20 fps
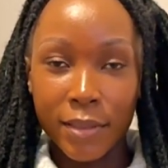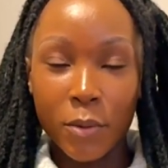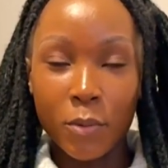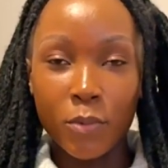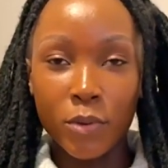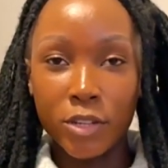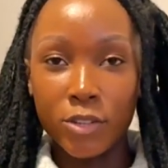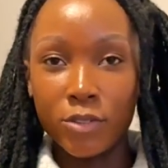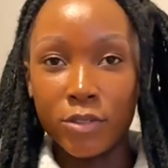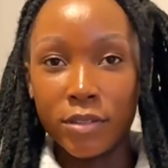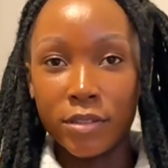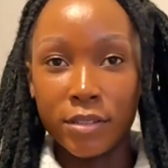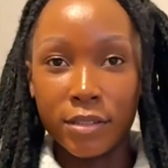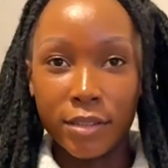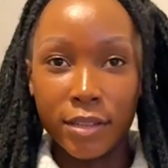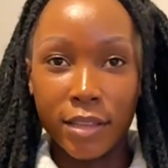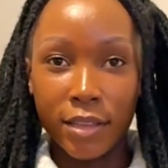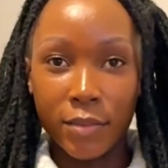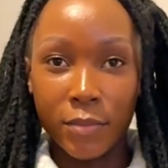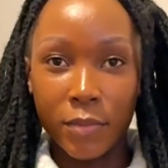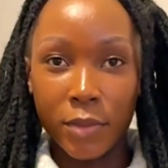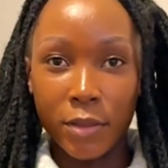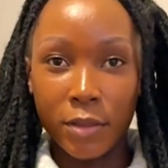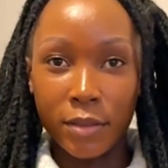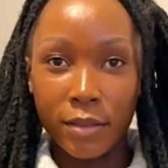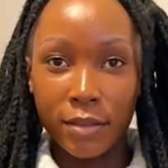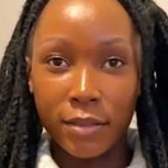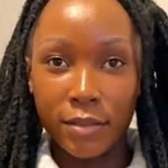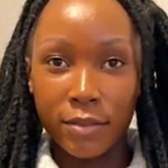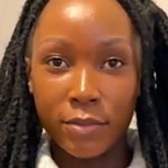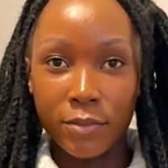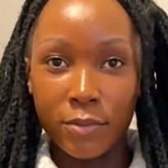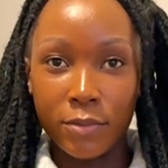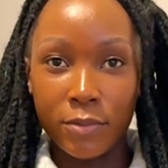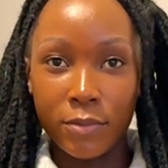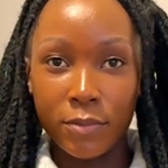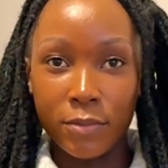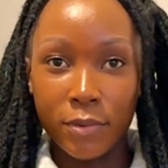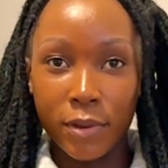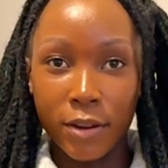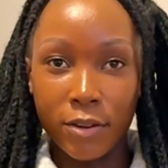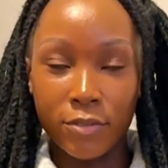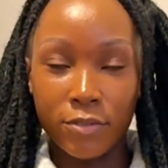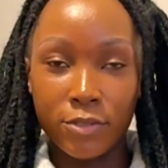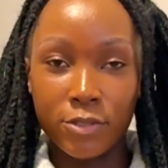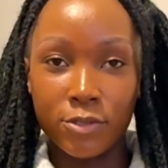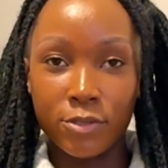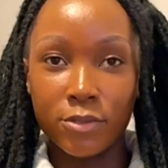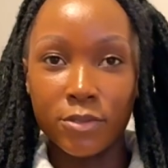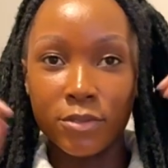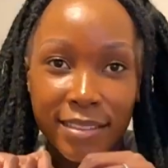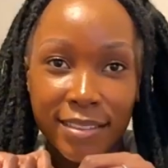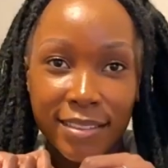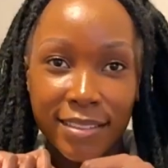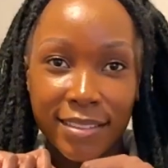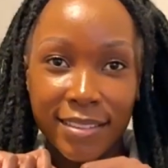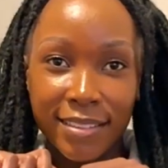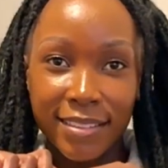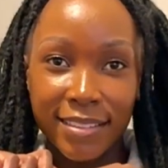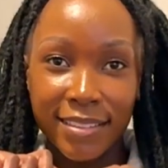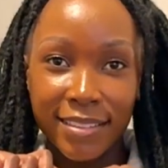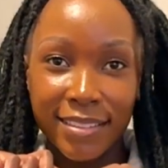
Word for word: Which one? Give me one of two. Mm.